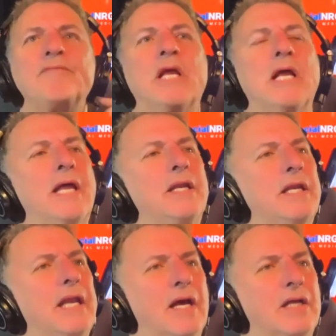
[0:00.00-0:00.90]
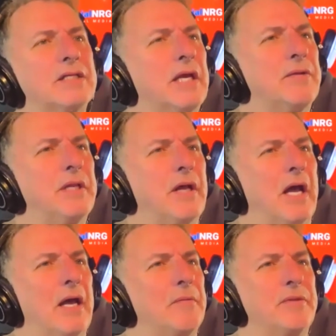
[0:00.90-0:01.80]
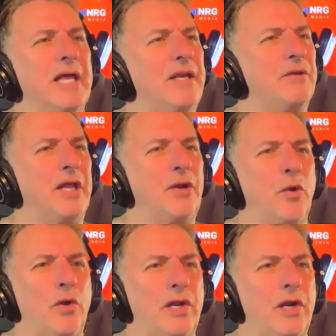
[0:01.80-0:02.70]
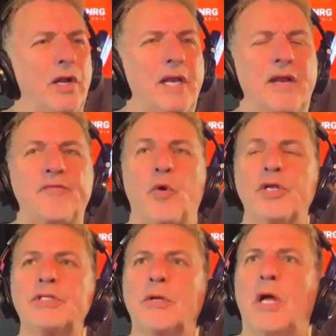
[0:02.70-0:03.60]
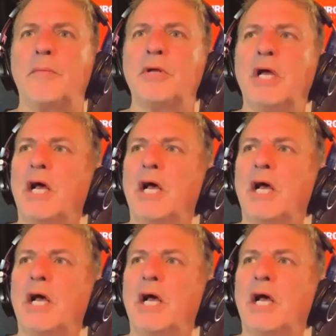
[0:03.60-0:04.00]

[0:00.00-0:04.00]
Eh, yeah, because that that whole era, and then of course, um,